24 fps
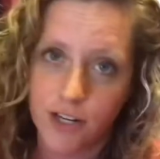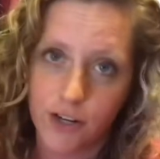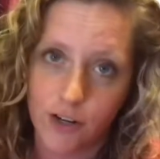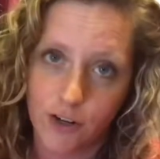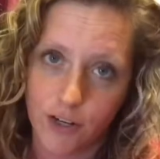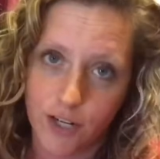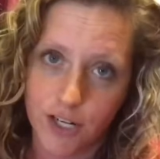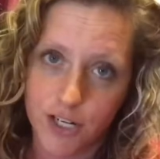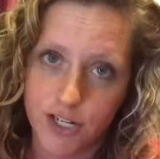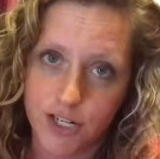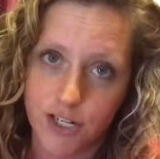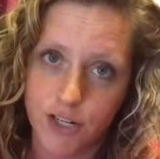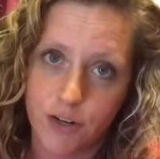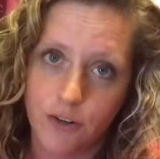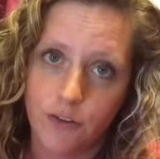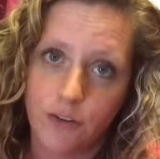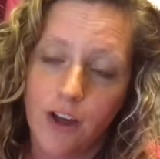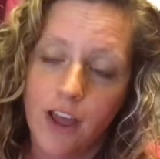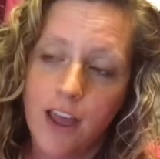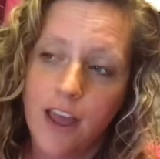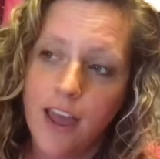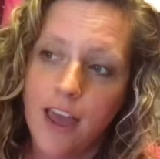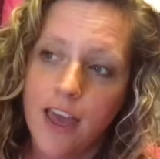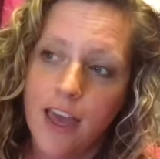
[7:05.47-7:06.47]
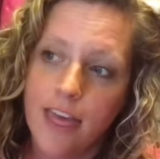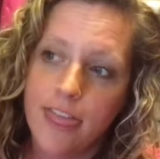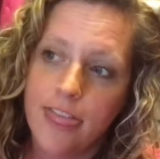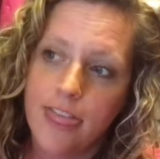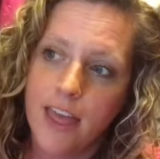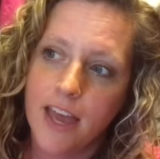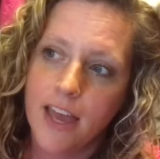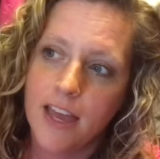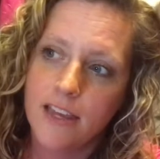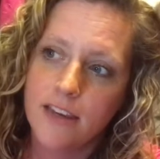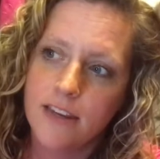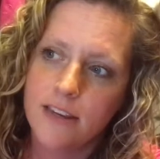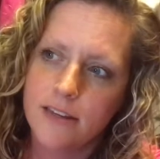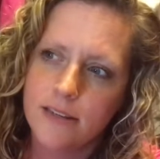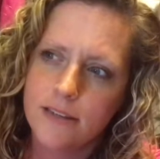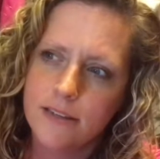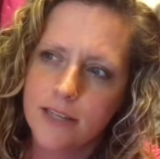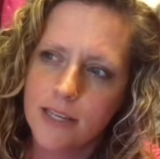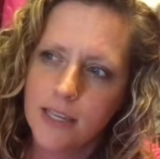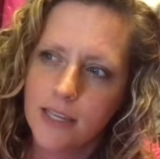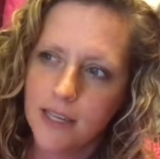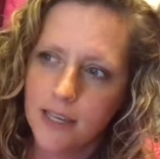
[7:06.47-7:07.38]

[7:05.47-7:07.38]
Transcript: to encourage you that to